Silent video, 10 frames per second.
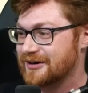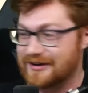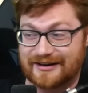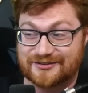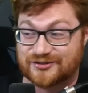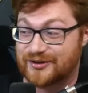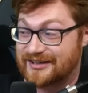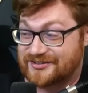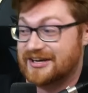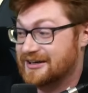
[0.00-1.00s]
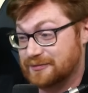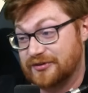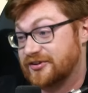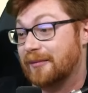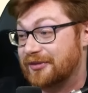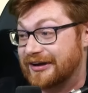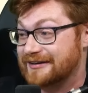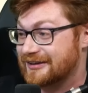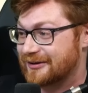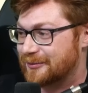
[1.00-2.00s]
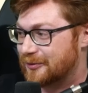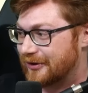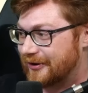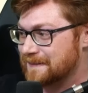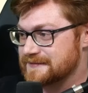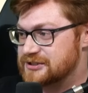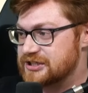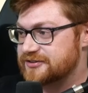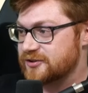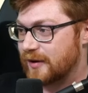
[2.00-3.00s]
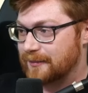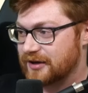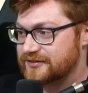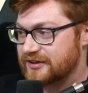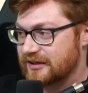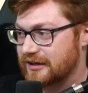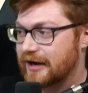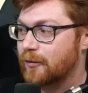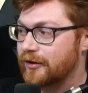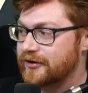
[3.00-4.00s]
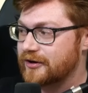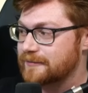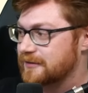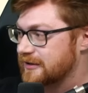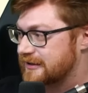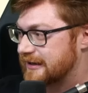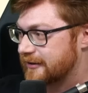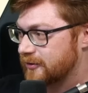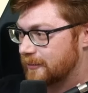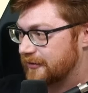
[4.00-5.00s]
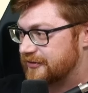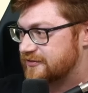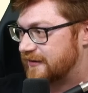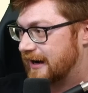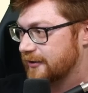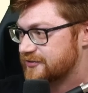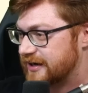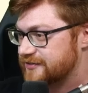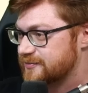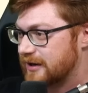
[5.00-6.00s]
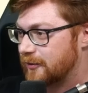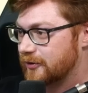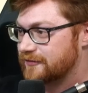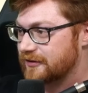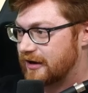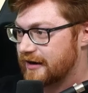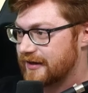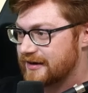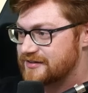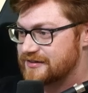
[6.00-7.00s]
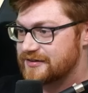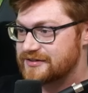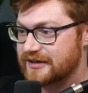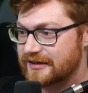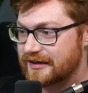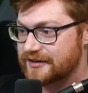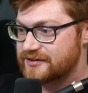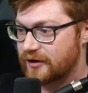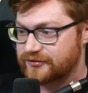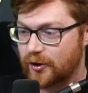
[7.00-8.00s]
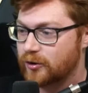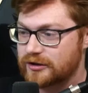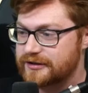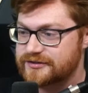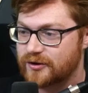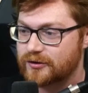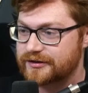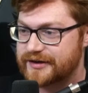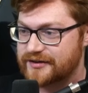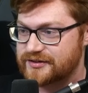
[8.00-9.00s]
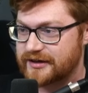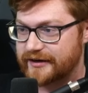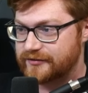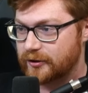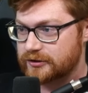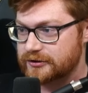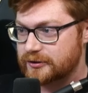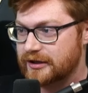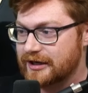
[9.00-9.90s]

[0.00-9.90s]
Uh, so that's something a little bit weird. G2M.dll. I wonder, look, I don't know about these file sizes, but I wonder if a lot of that is in the DLL itself. Totally, totally guessing. I have no clue.